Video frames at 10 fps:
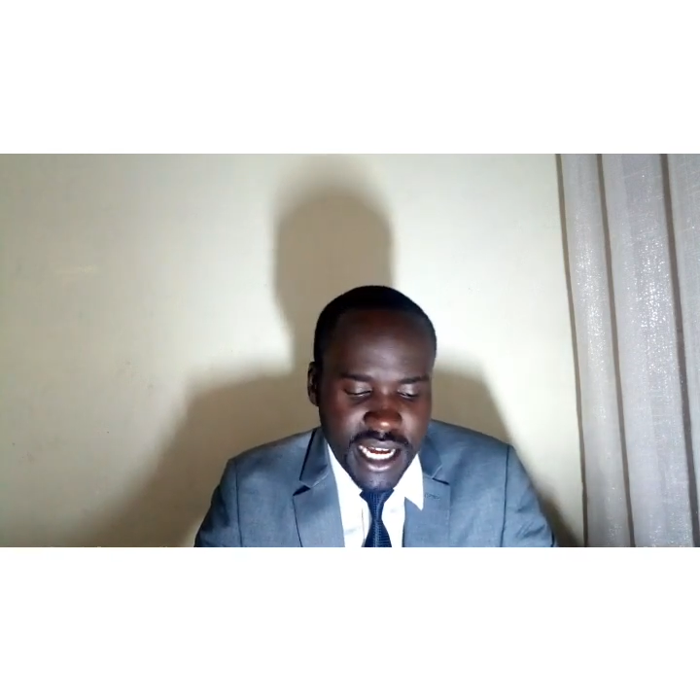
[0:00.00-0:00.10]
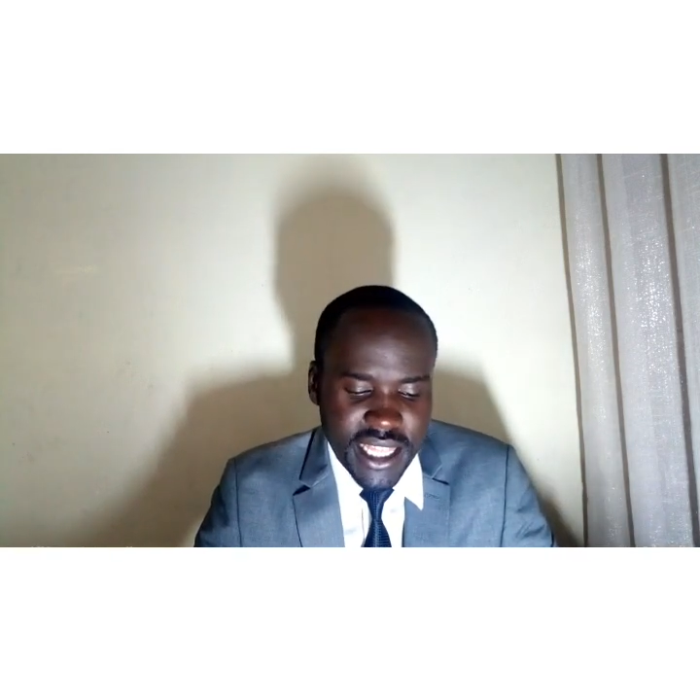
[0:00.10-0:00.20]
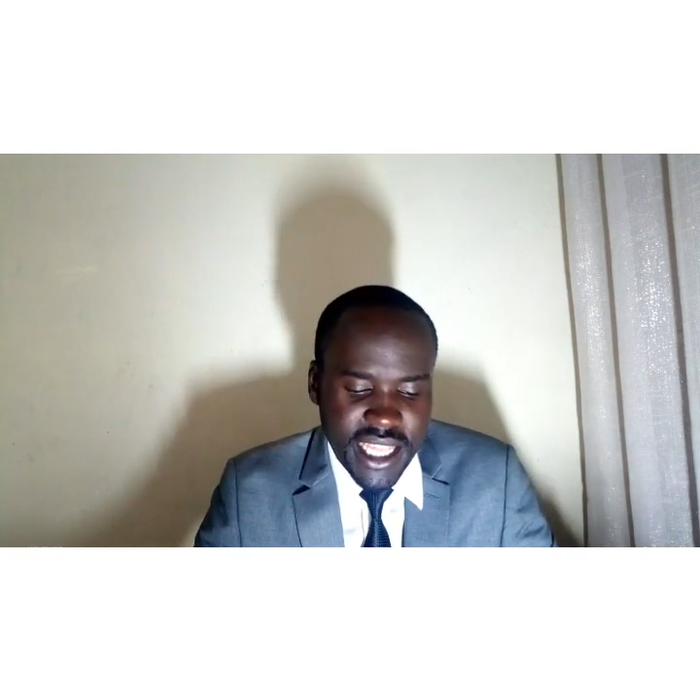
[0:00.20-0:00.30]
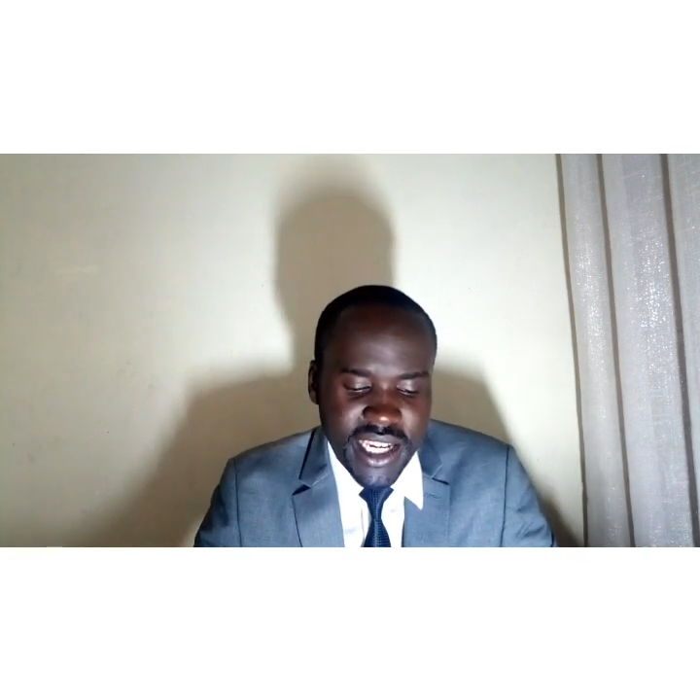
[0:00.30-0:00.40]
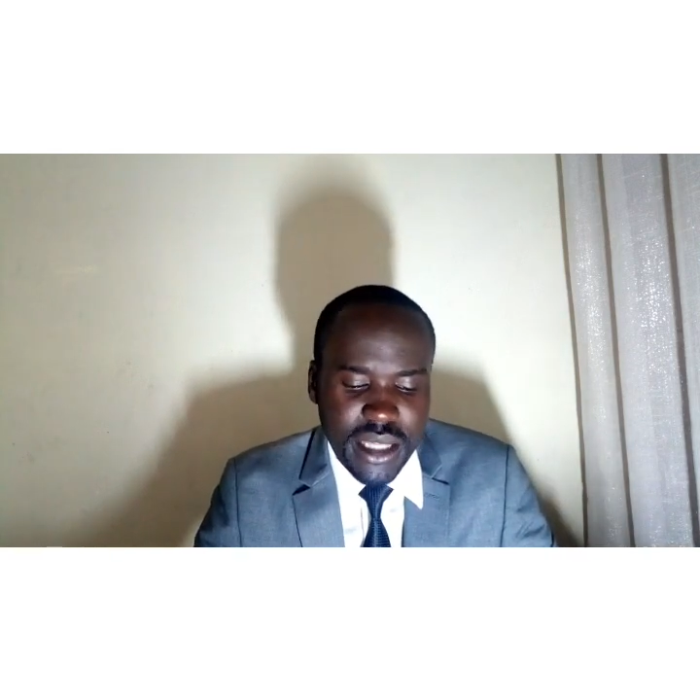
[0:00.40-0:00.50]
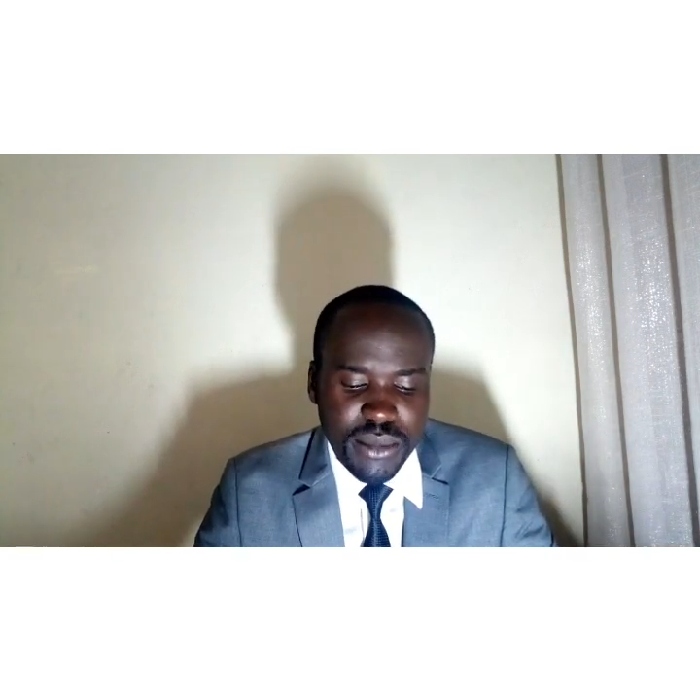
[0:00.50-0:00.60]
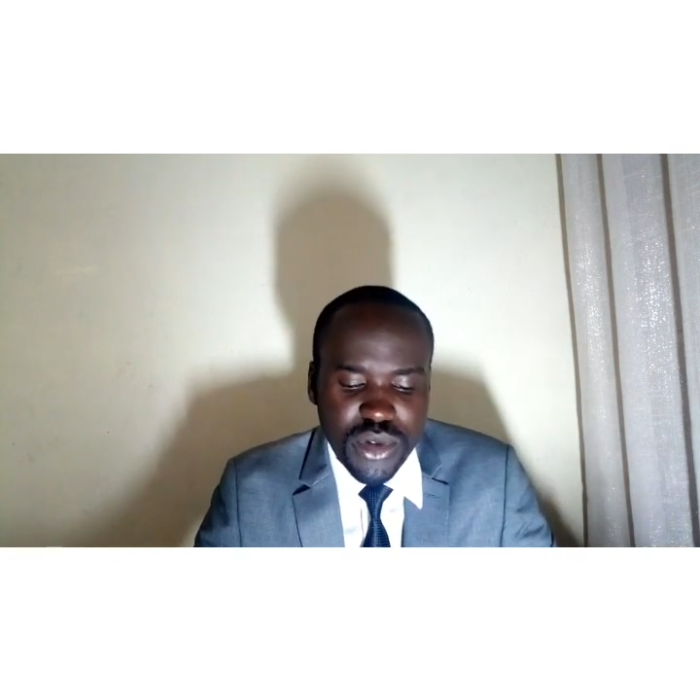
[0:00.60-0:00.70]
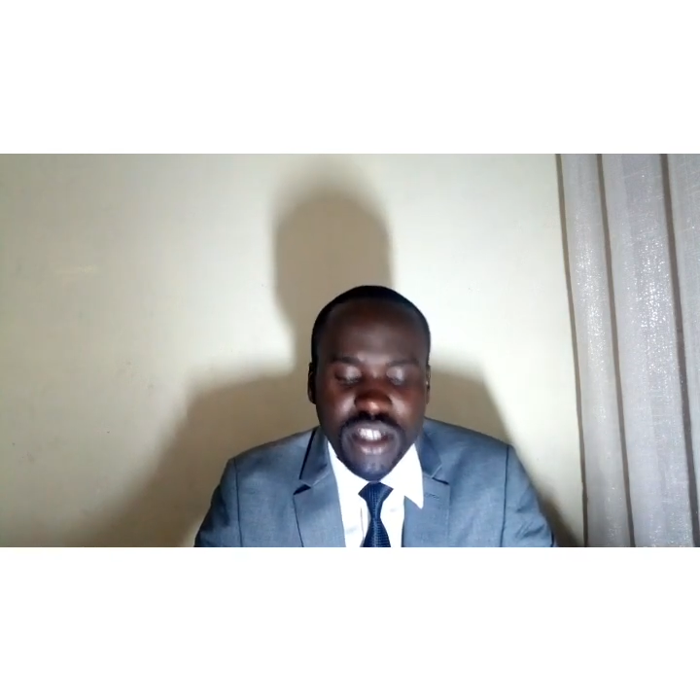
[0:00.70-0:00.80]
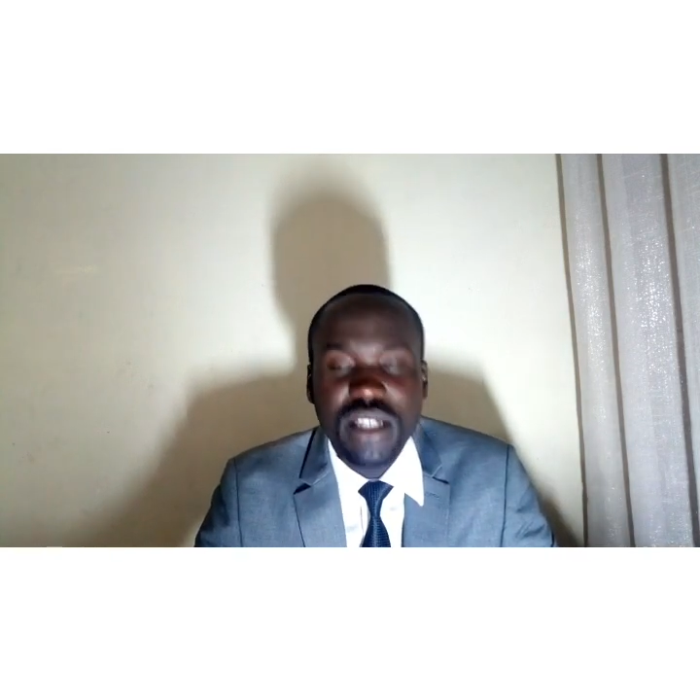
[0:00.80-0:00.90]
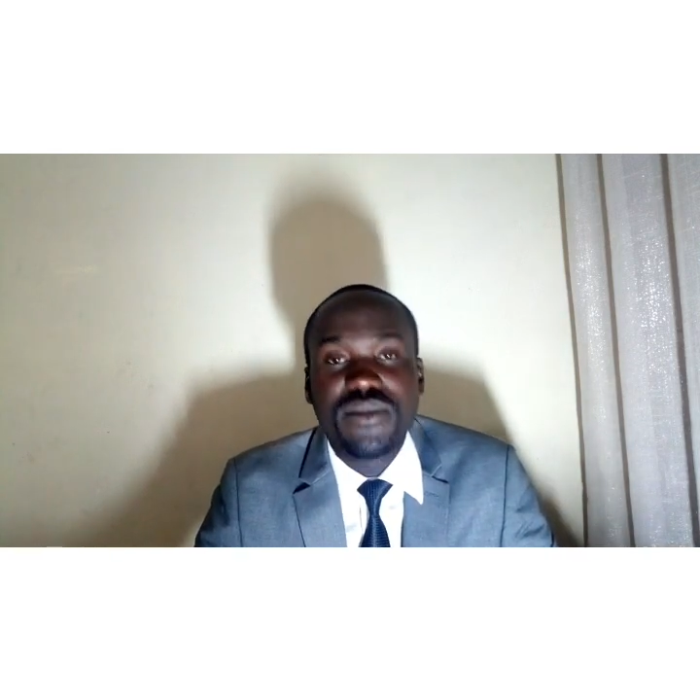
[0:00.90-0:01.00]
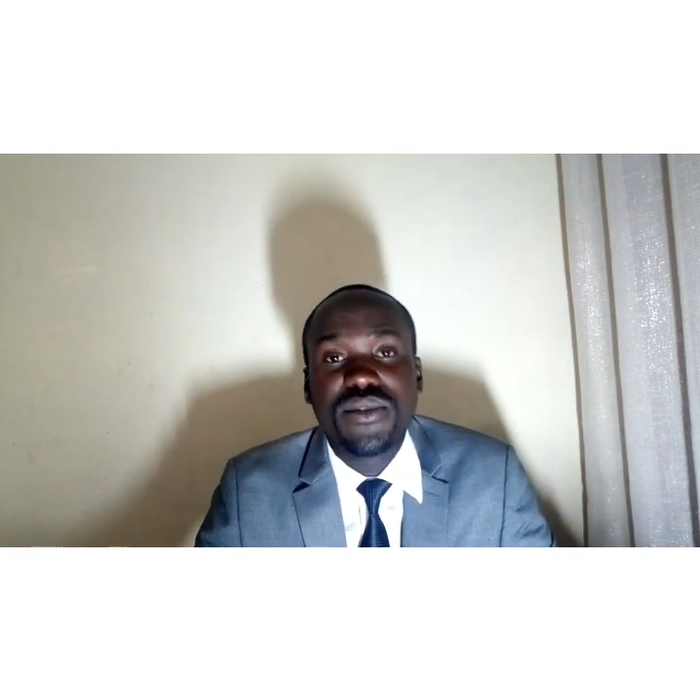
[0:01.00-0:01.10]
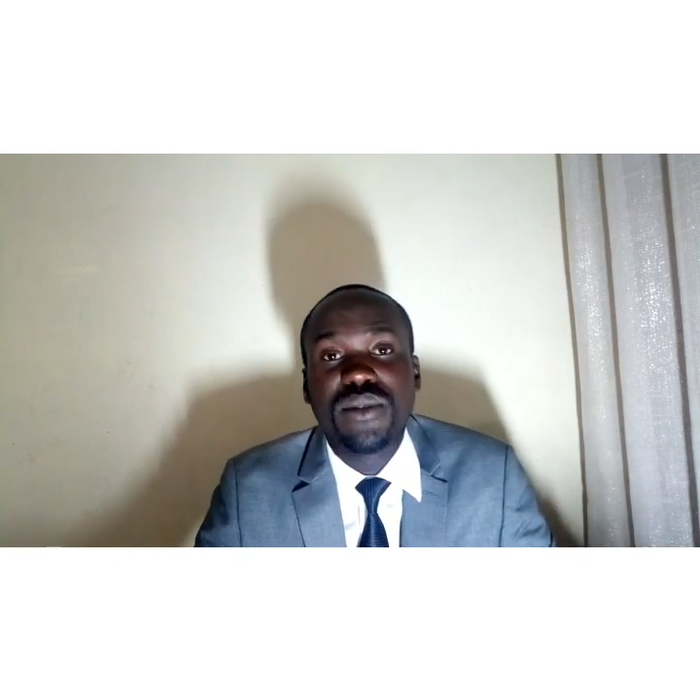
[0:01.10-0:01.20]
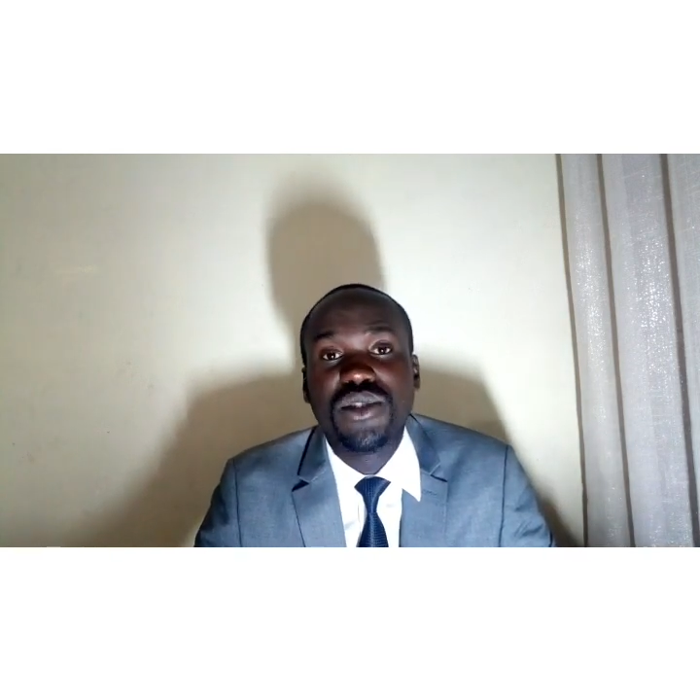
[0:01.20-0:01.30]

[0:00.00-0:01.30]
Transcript: then immunity from